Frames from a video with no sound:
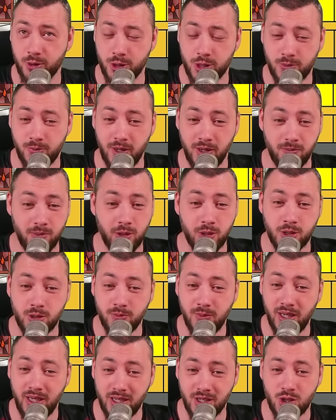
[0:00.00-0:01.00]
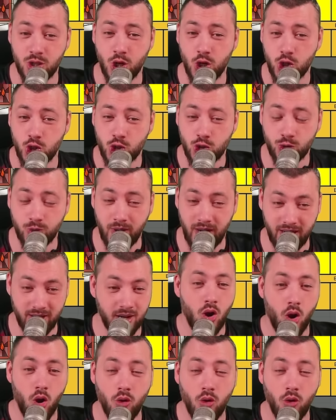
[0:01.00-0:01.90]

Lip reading: speed because minions shred.